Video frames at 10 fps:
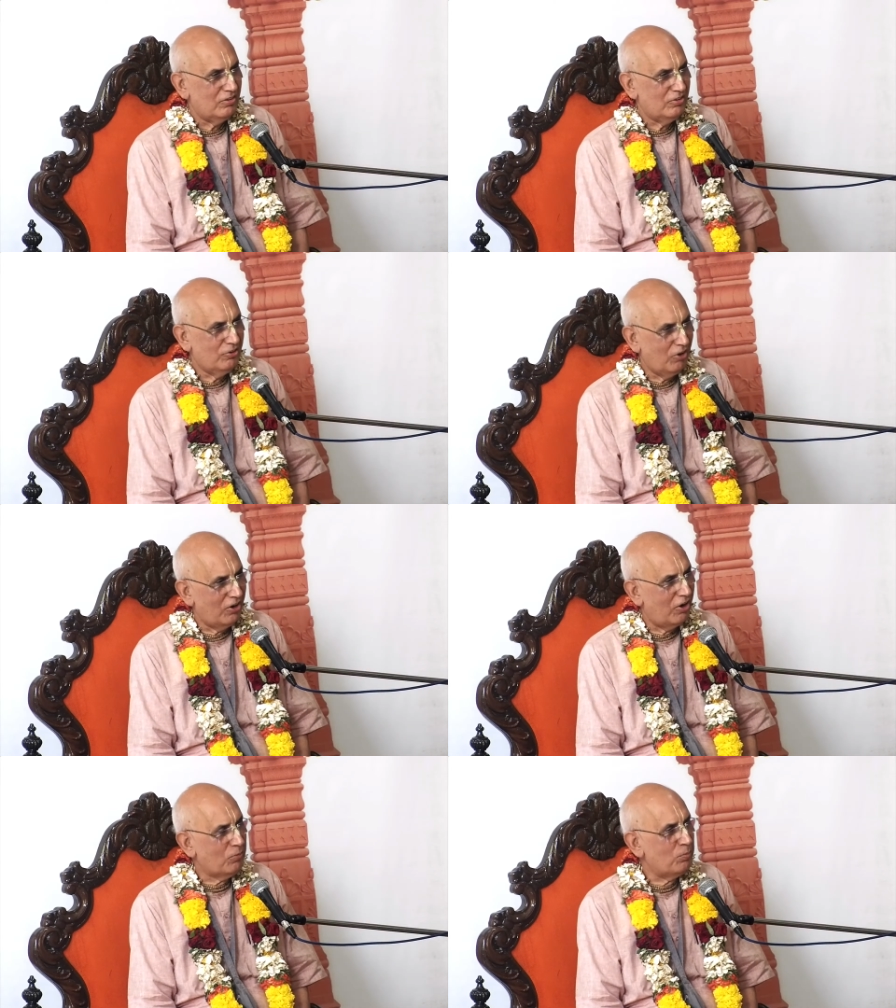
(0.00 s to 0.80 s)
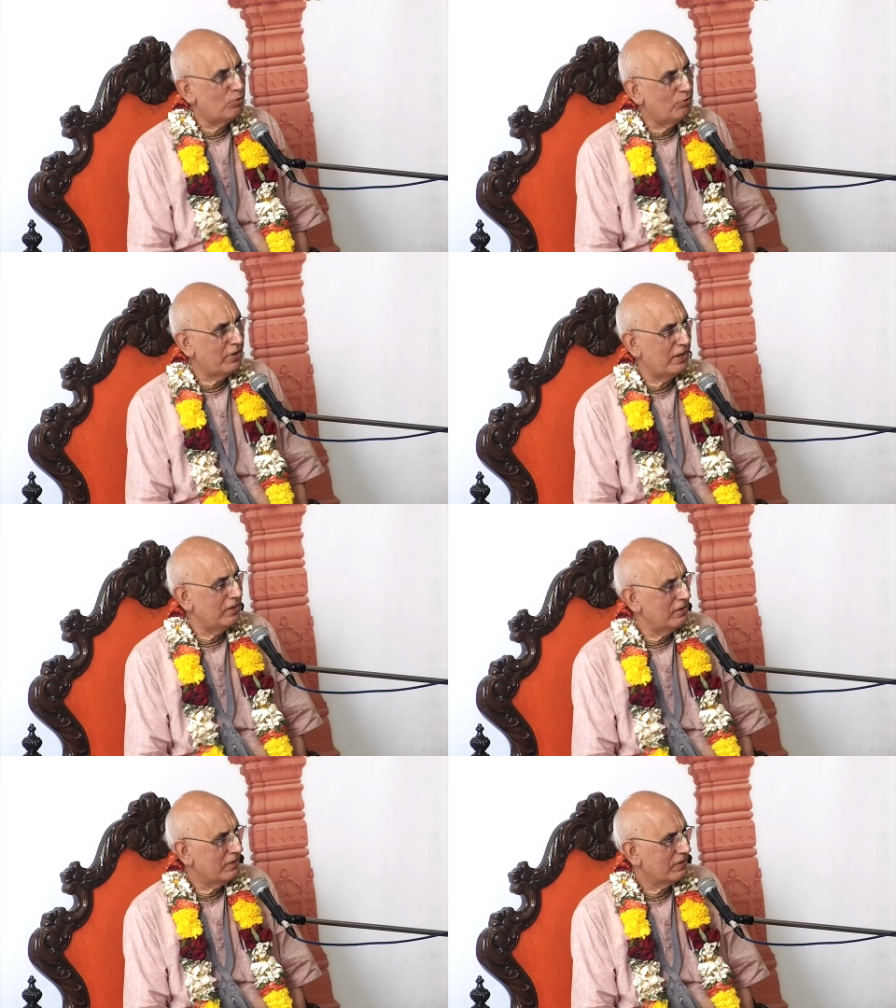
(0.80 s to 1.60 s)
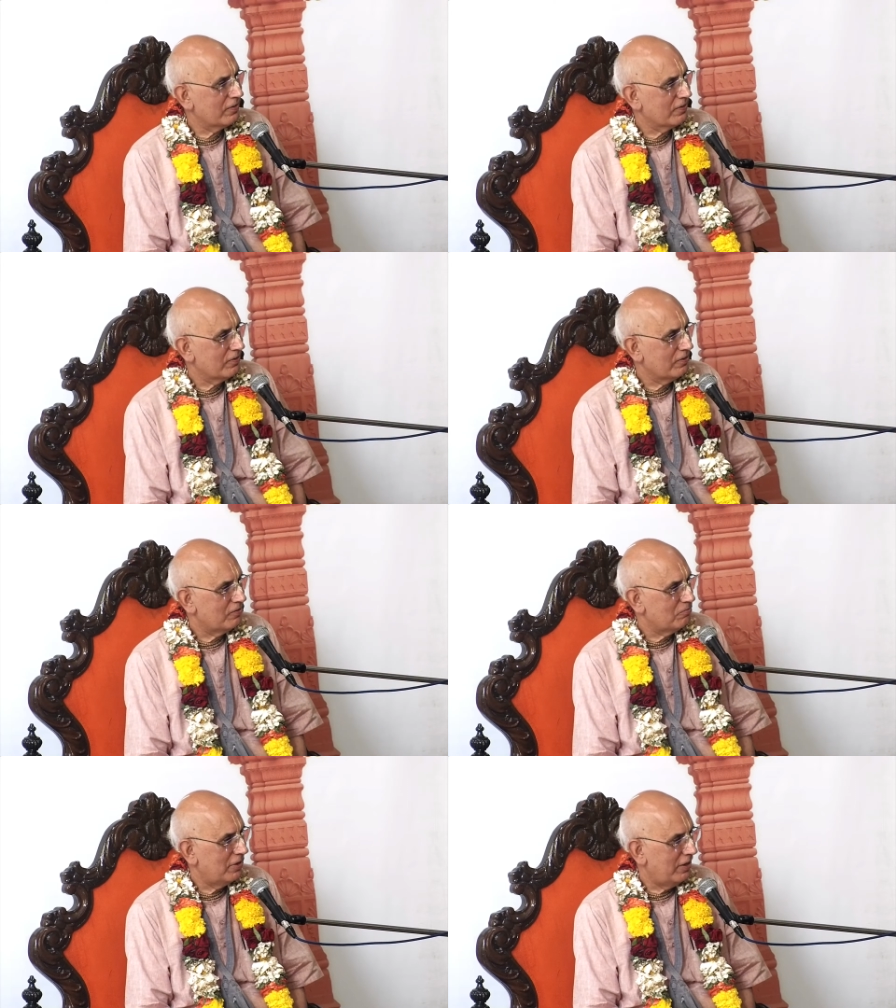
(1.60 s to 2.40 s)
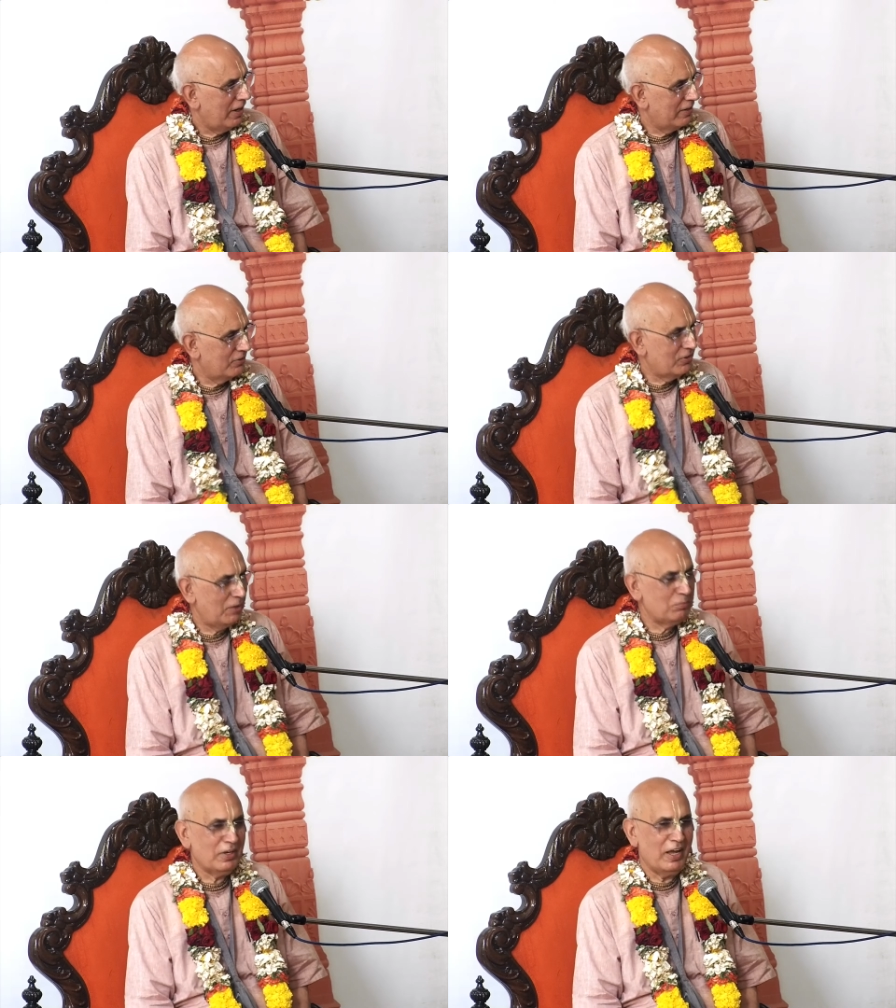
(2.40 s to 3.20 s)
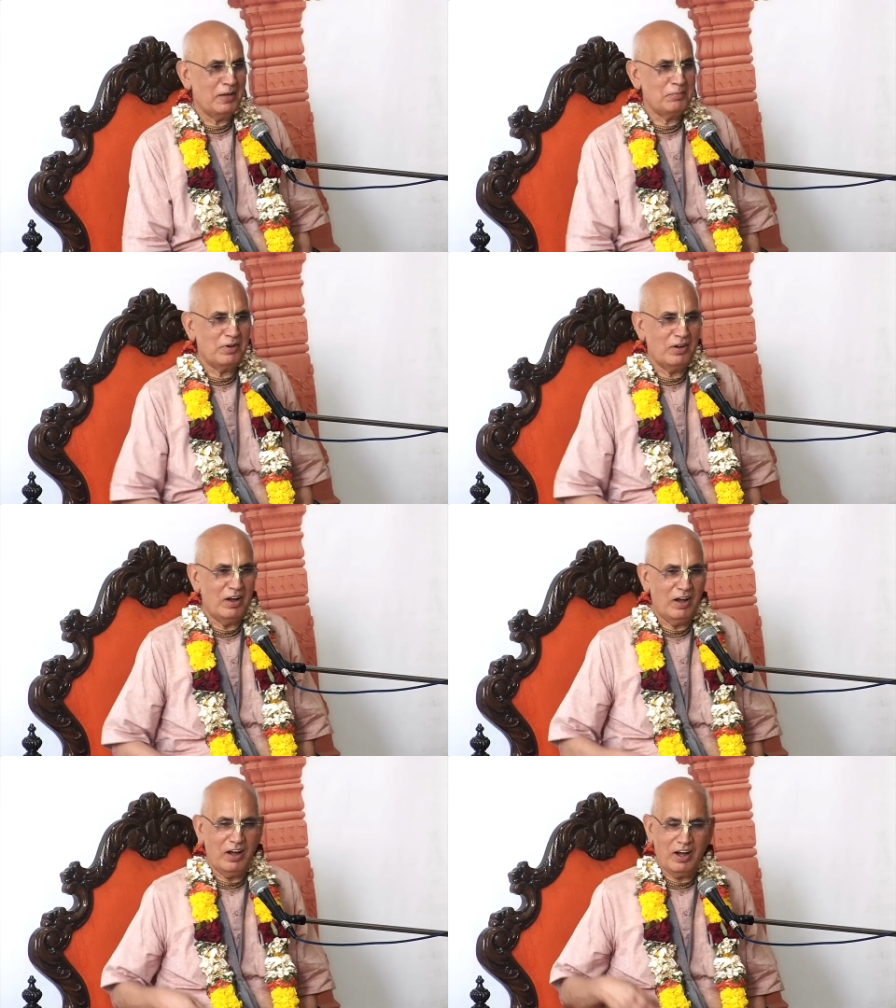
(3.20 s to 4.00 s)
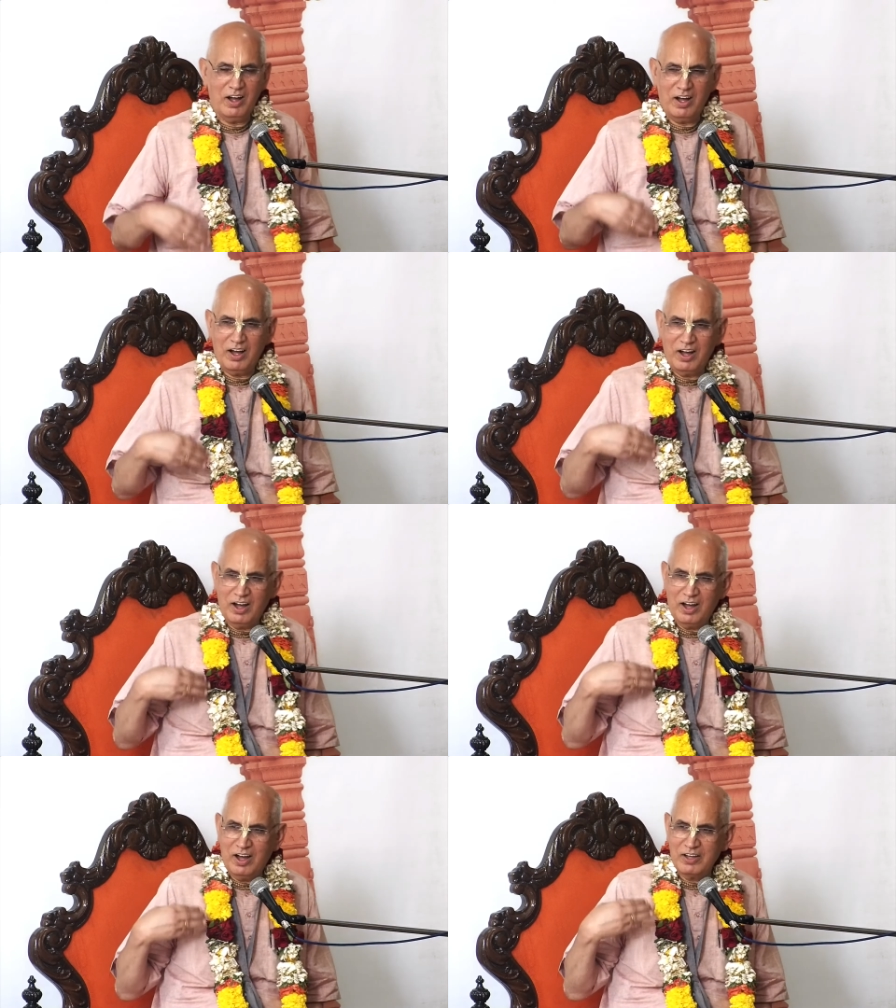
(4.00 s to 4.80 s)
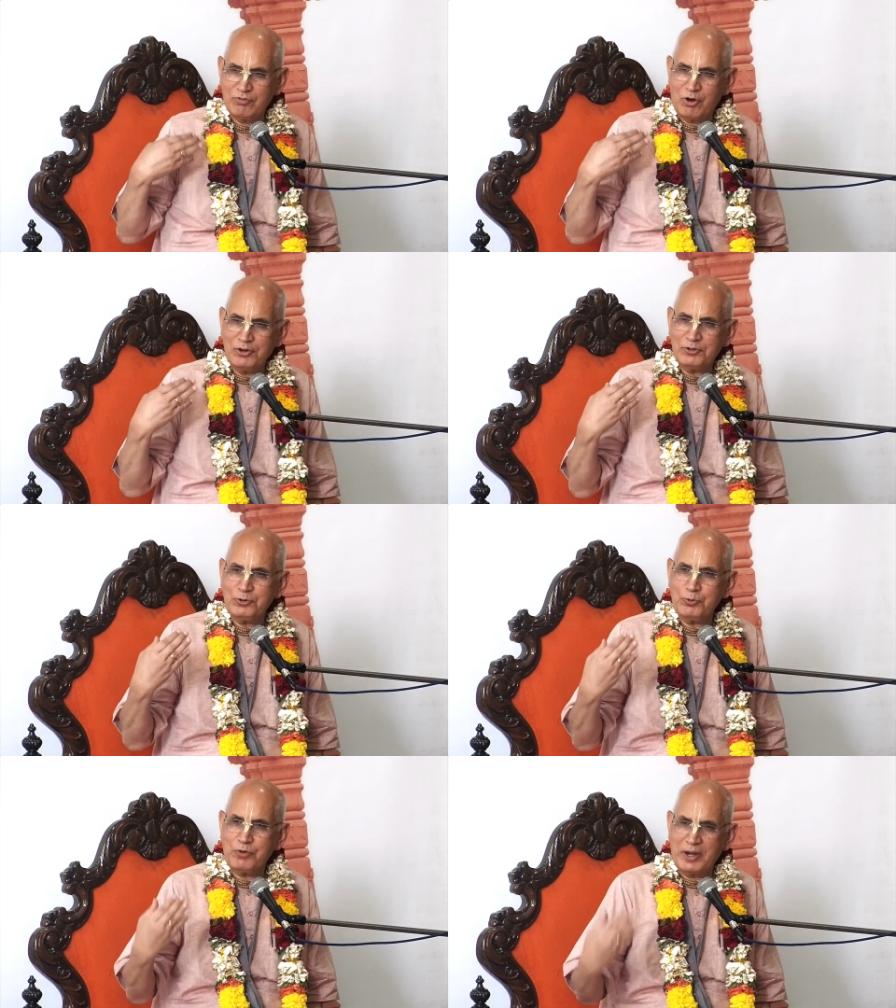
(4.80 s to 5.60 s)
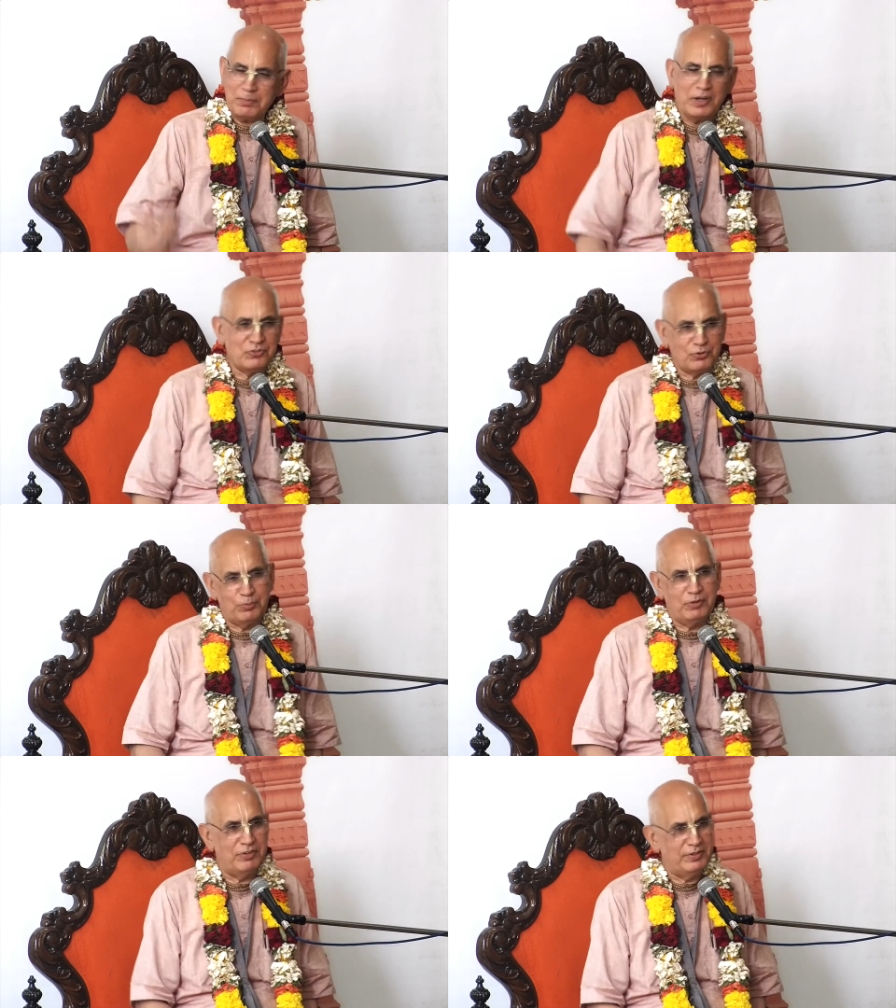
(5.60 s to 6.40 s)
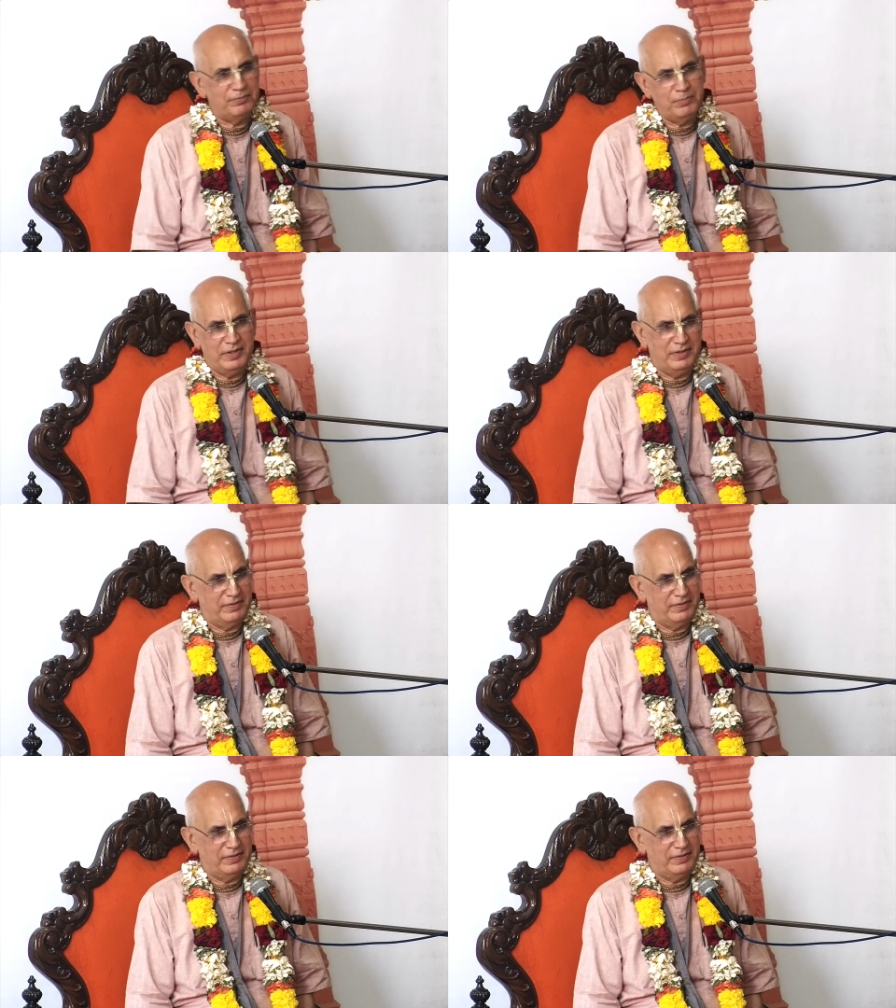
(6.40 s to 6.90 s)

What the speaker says: You are not moving. At the same time, I want you very much to be with me.